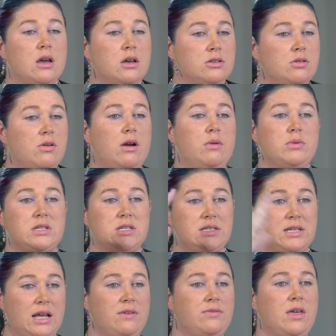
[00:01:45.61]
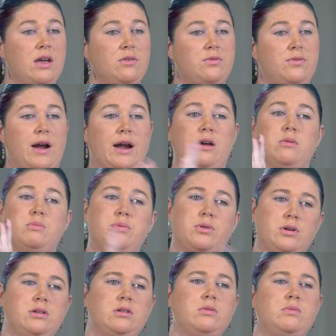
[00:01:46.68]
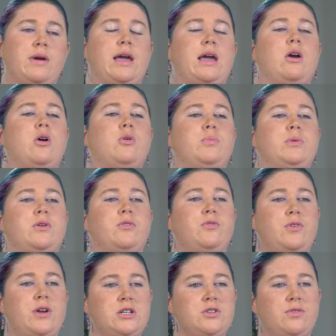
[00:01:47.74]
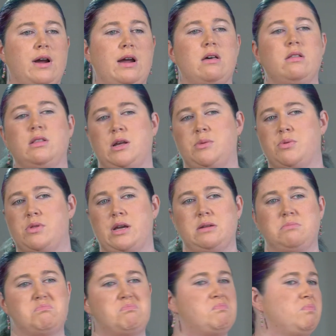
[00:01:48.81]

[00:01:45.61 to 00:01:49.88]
So I would save that file, put it away, open a fresh file, label it